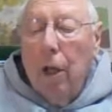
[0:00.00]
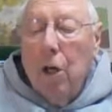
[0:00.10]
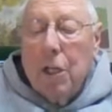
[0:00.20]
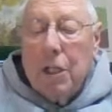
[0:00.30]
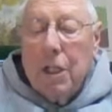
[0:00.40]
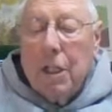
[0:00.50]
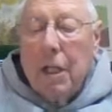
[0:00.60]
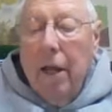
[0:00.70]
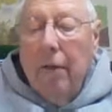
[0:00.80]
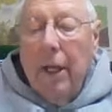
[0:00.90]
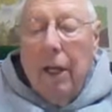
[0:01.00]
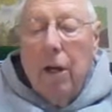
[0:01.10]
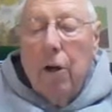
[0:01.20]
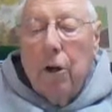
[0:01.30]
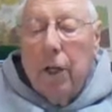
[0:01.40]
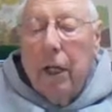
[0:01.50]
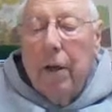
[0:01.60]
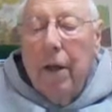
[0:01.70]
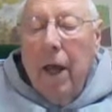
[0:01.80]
losses in the Hutgenwald,